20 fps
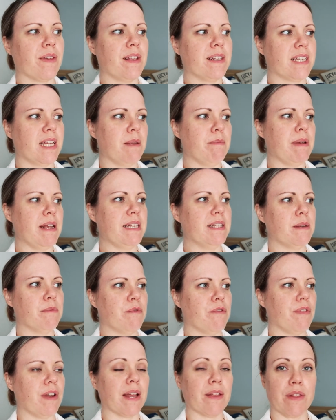there's going to be
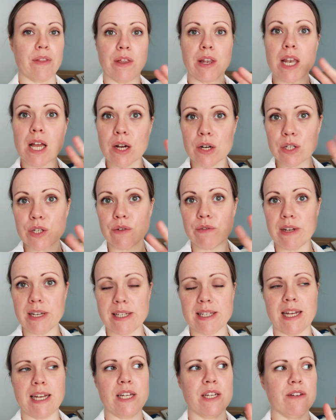some of like the luxury
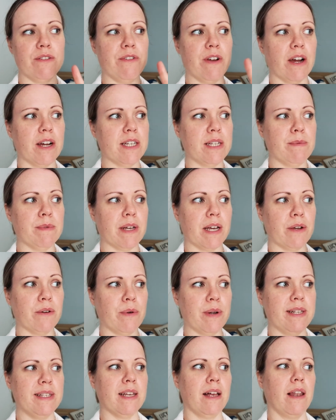stationery items I
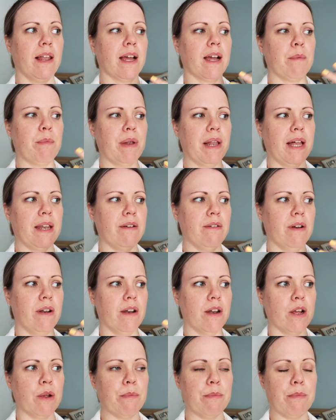always sell, like a planner
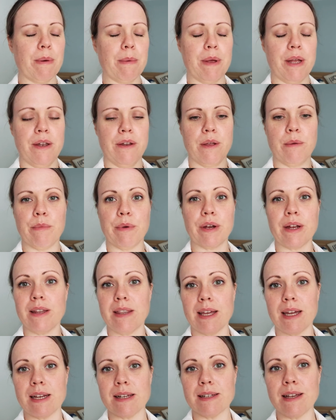and a notebook
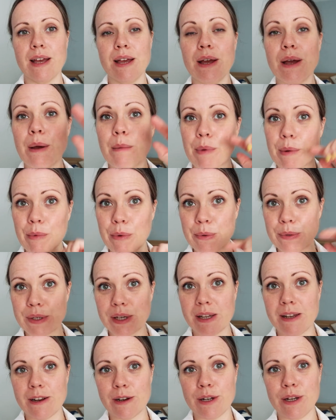and things, but I'm also
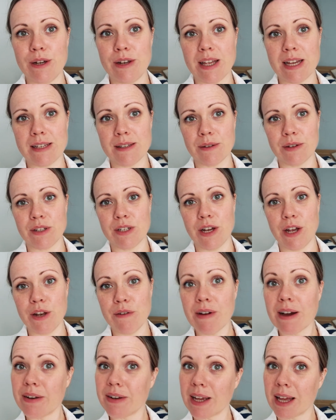going to include this. I'm going to turn
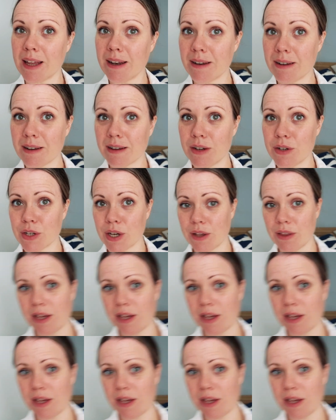you around again and show